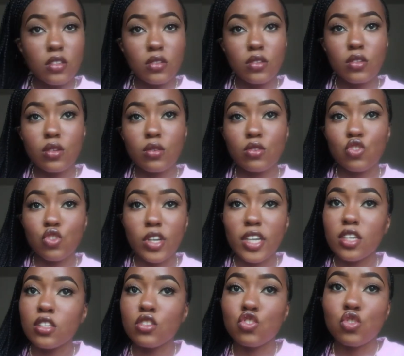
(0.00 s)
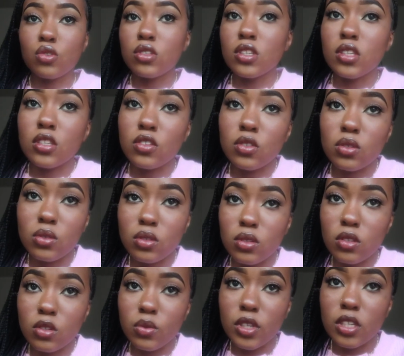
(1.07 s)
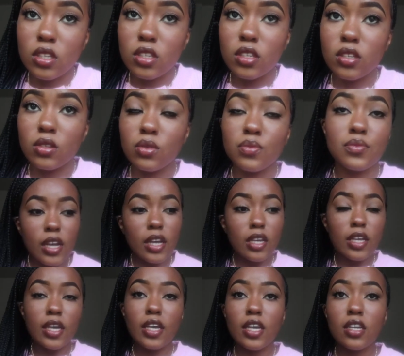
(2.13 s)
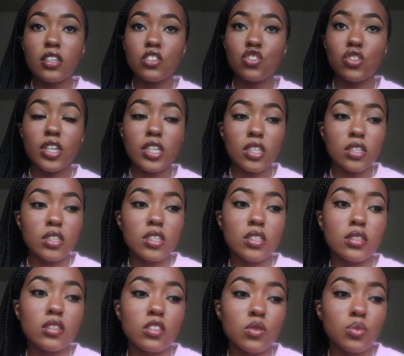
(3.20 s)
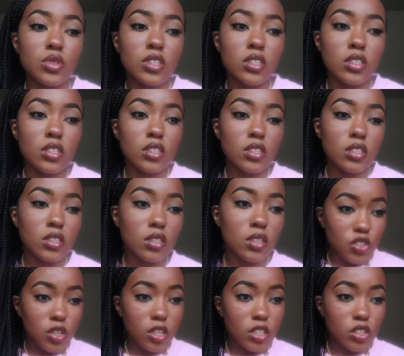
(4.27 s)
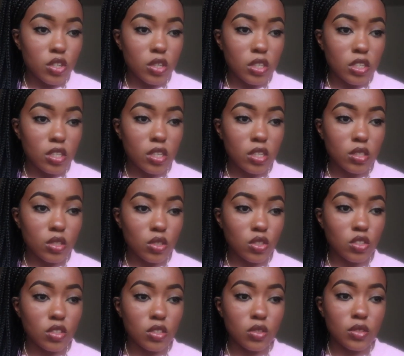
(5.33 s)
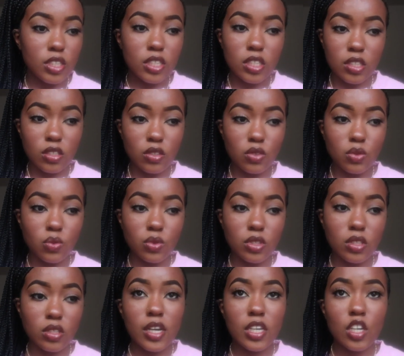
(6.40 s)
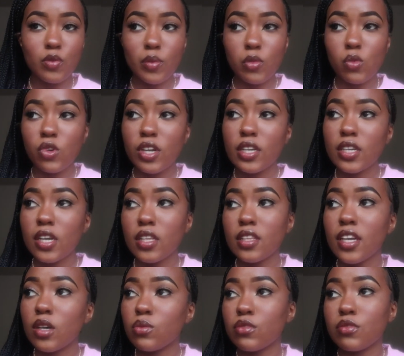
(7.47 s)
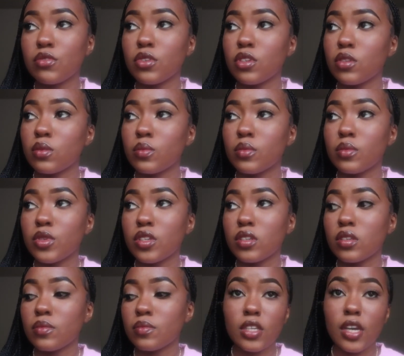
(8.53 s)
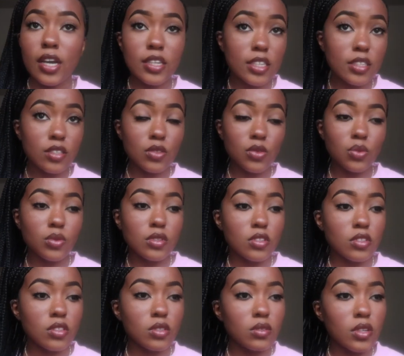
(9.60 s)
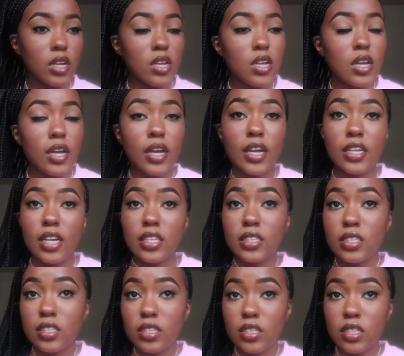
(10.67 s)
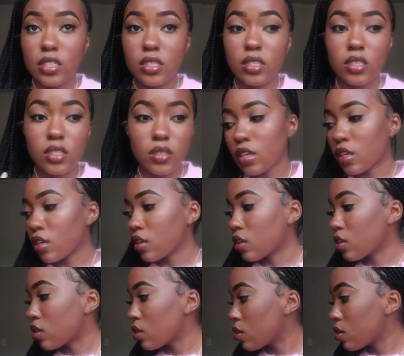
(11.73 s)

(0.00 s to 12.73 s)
You know the whole dragon trend is going on right now. I had a dragon necklace, but it started turning color, so I needed a new one. I can't remember where I got that one from, but yeah, I needed a new one, so I got this necklace and